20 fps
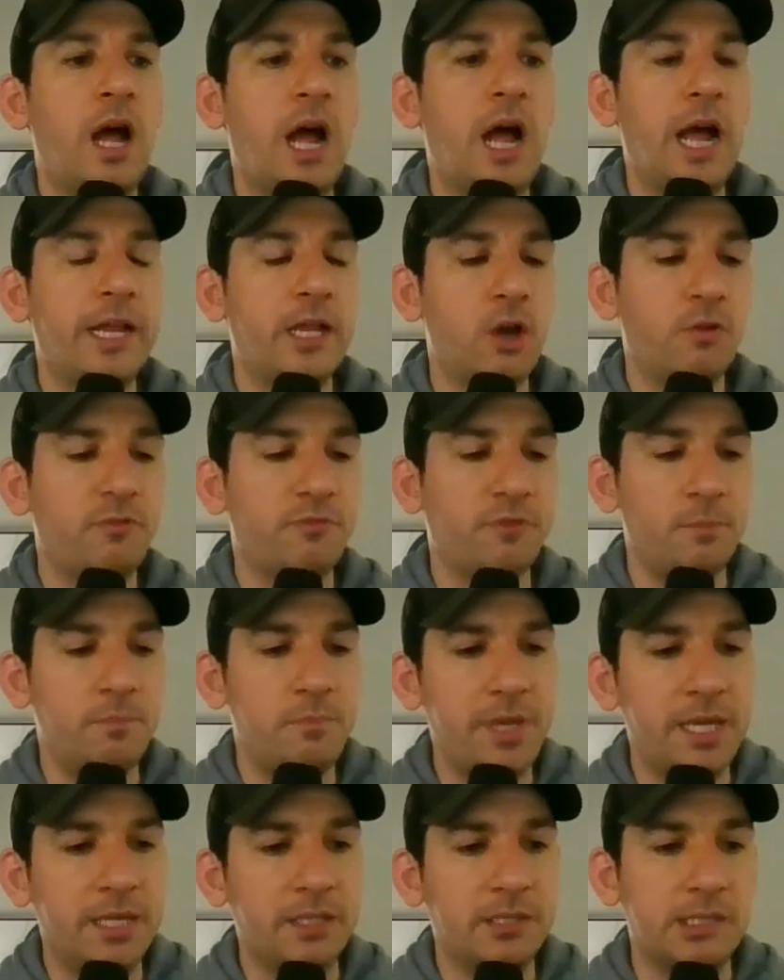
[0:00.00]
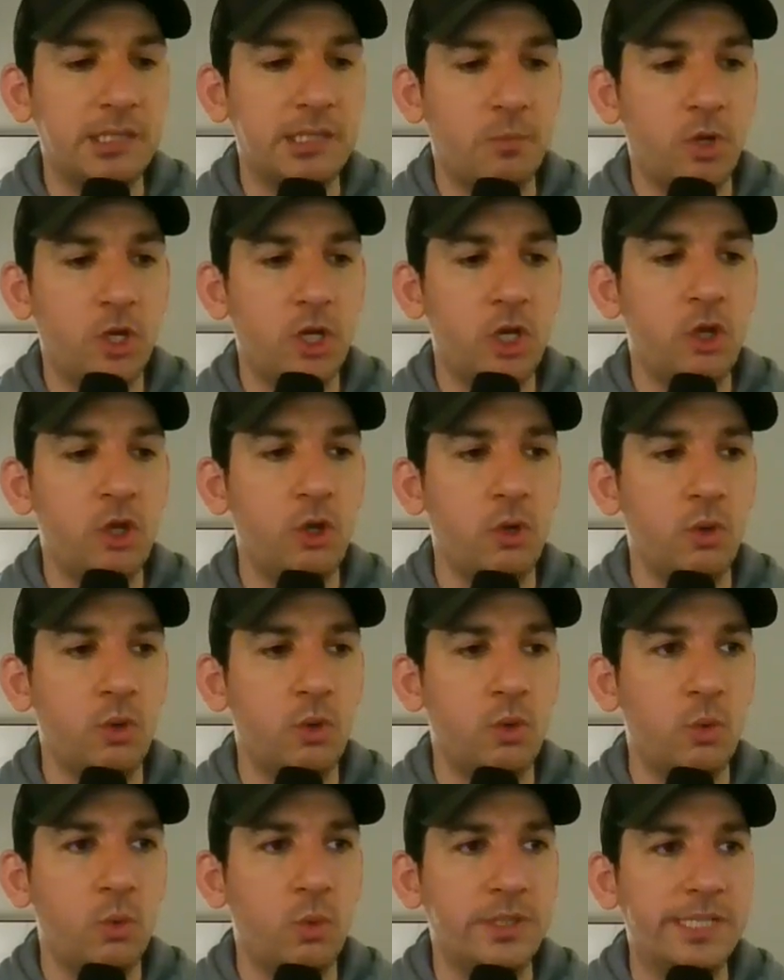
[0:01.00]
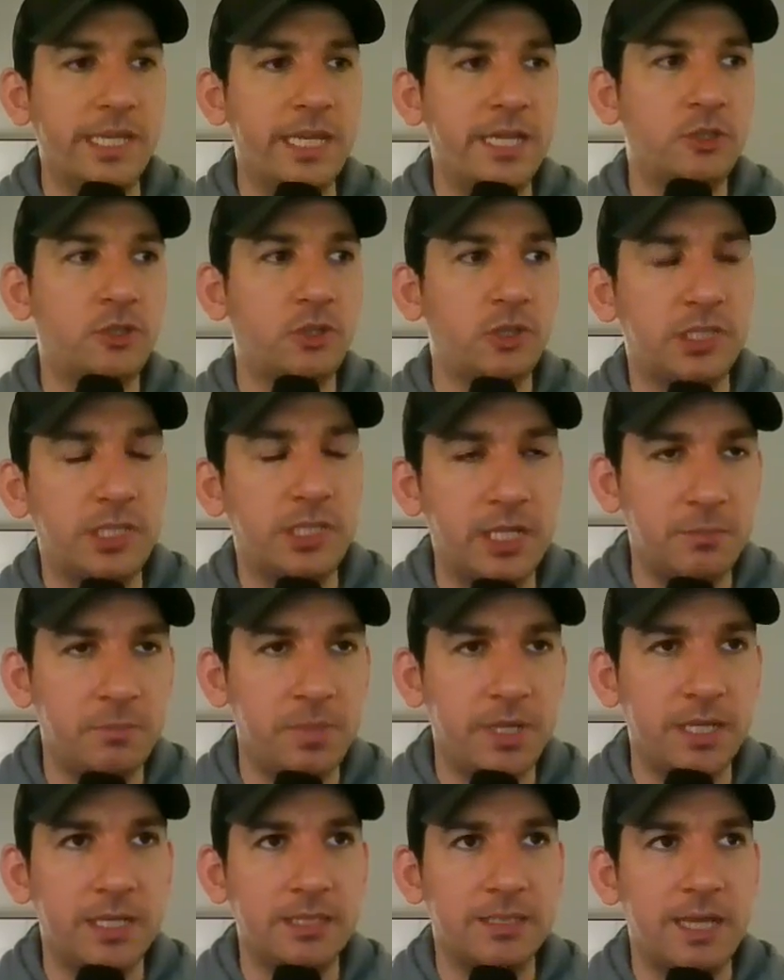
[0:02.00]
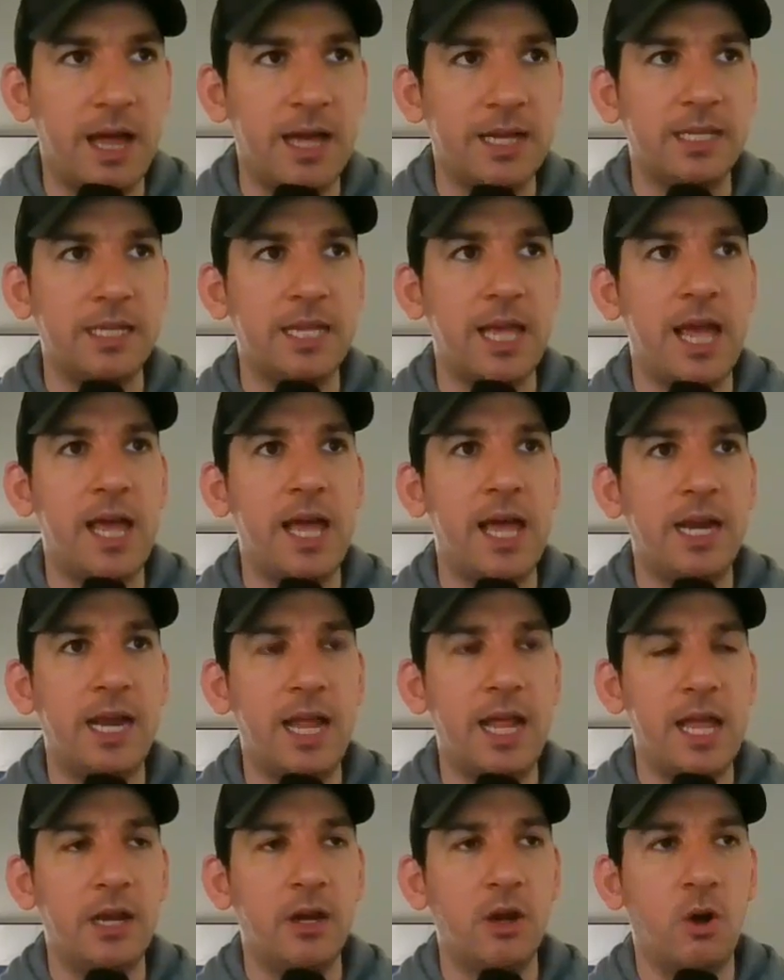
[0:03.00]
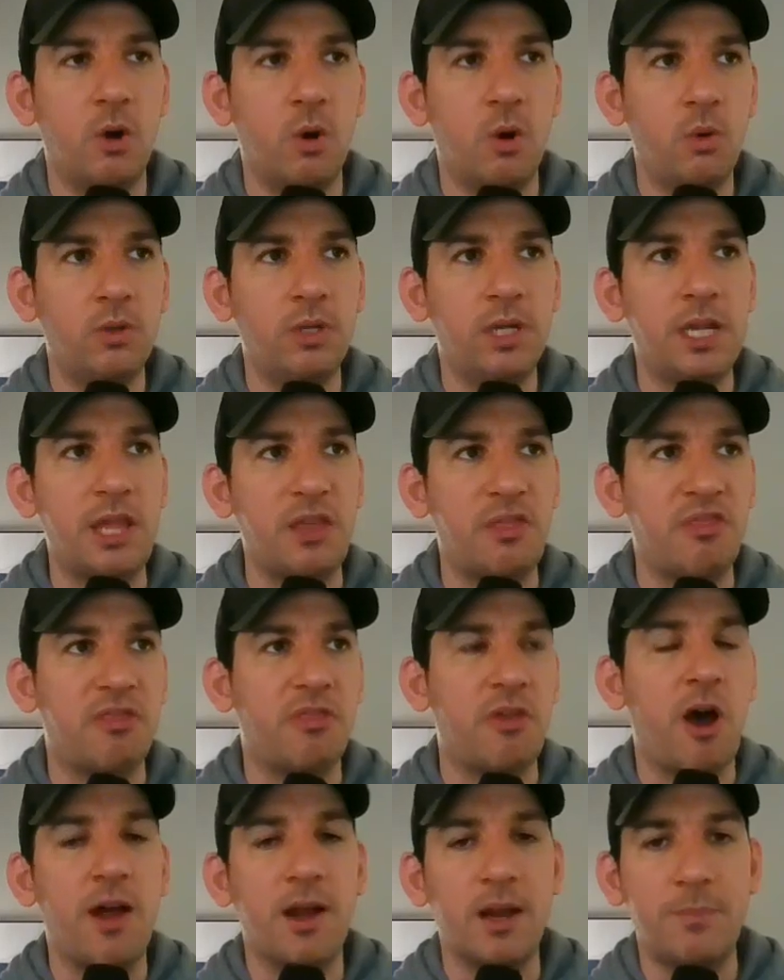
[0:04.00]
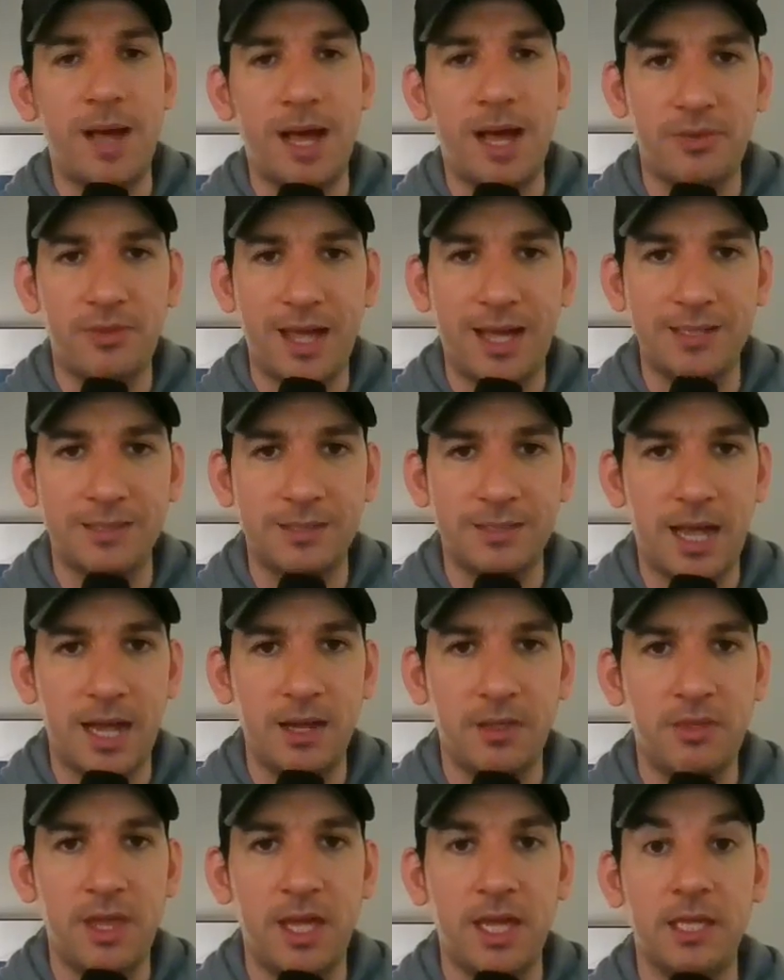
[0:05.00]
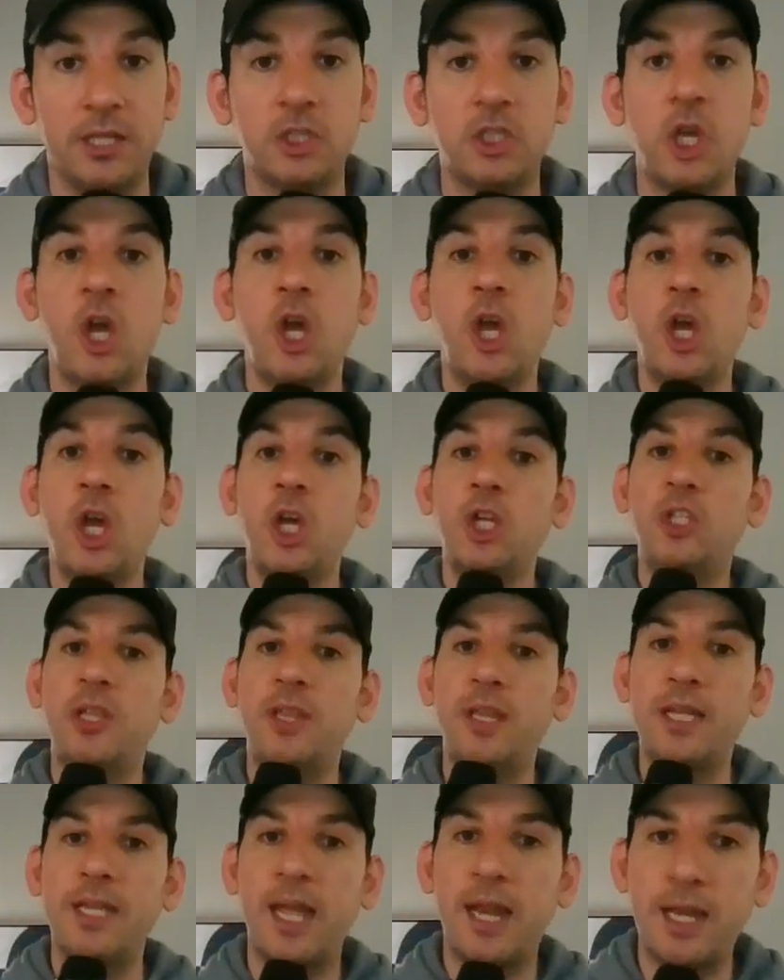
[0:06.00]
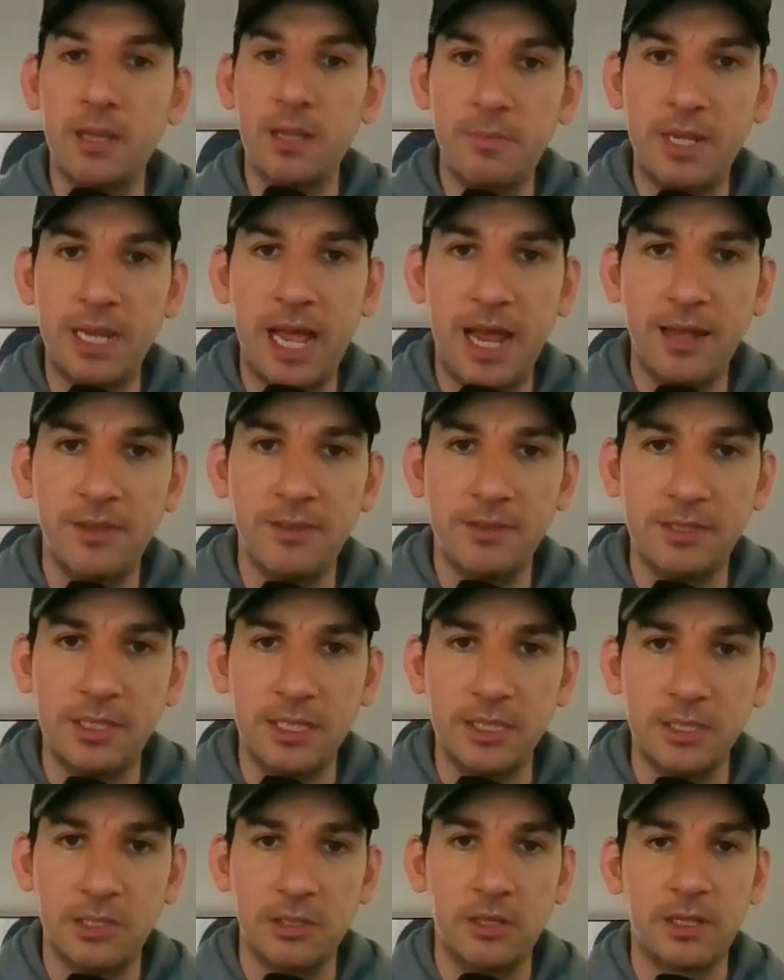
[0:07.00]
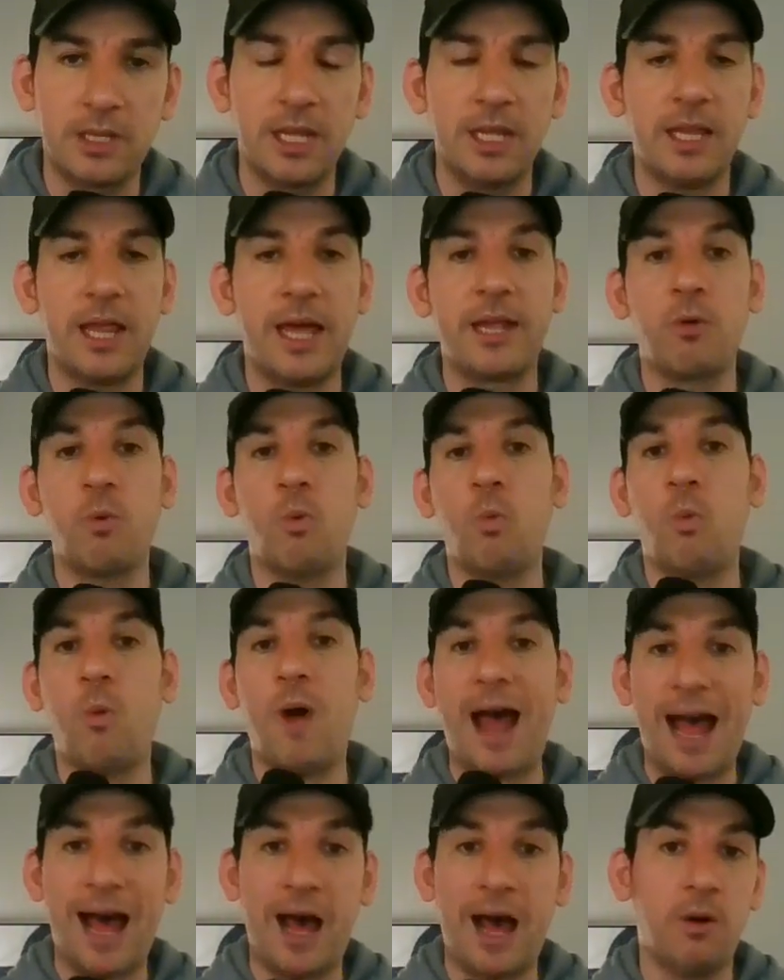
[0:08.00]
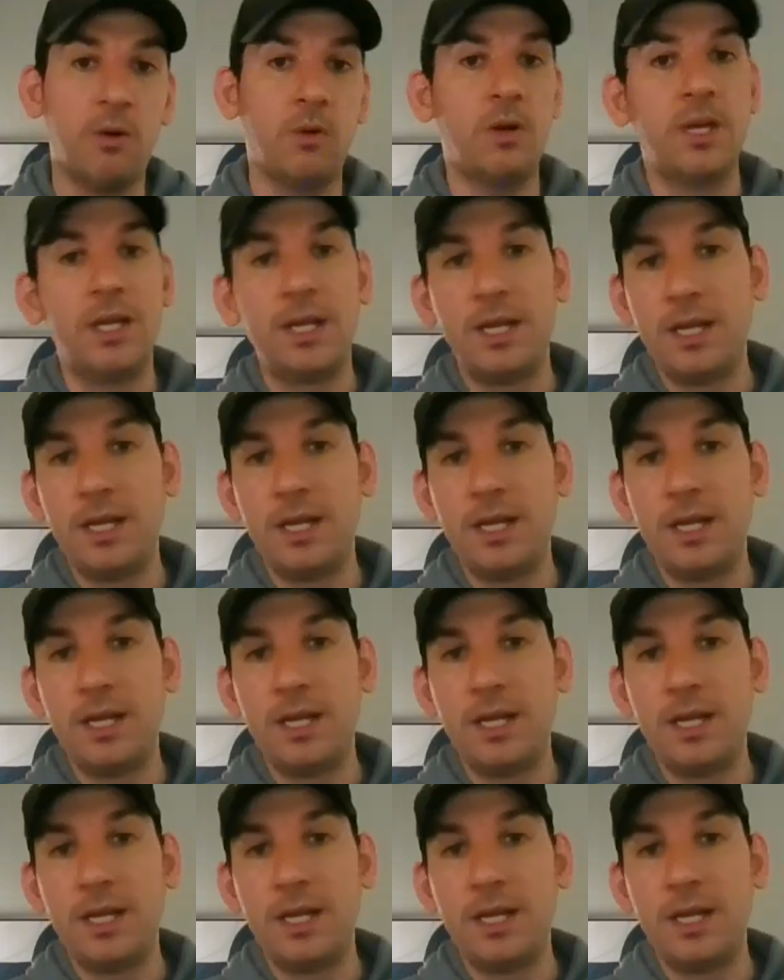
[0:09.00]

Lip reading: I go from being someone who was interested in being a talking head and only thought about that side of things to then getting a behind the scenes look at like, wow,